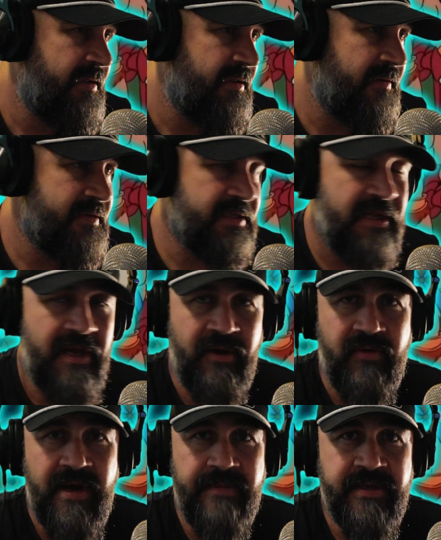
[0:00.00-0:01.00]
there was a lot of
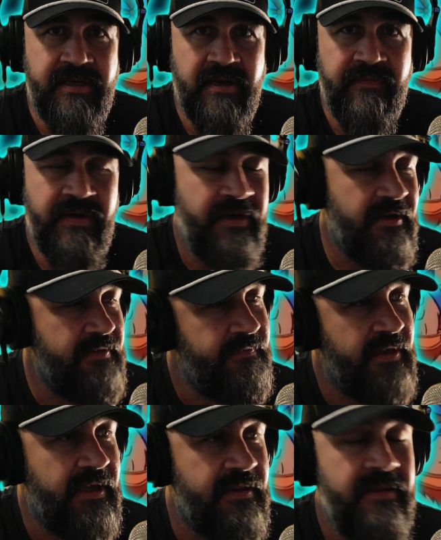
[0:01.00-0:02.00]
crap to cover here.
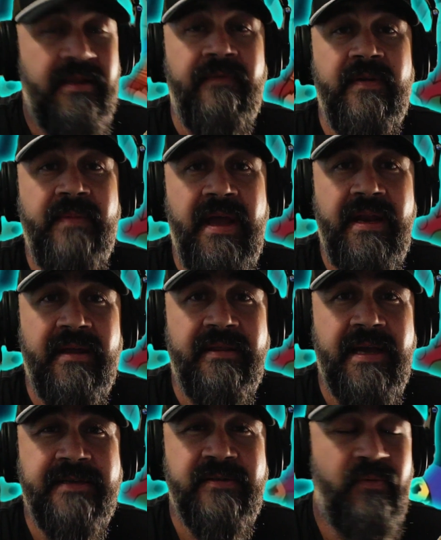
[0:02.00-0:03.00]
But if you made it,
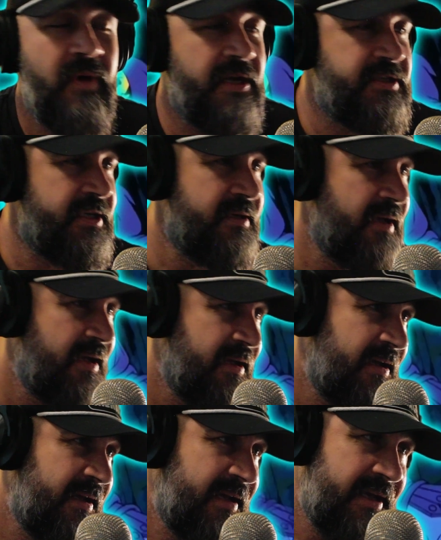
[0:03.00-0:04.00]
thanks for watching.
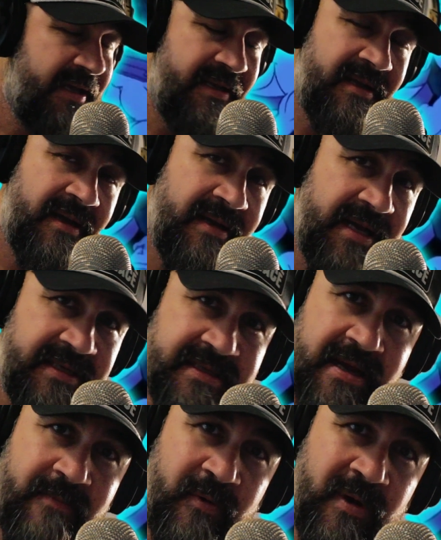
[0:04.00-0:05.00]
And next
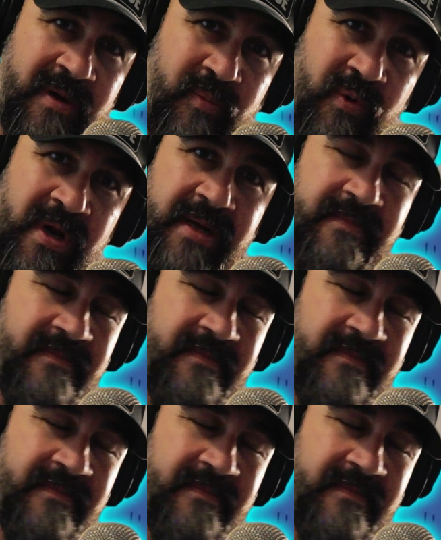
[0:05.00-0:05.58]
time we're going to print.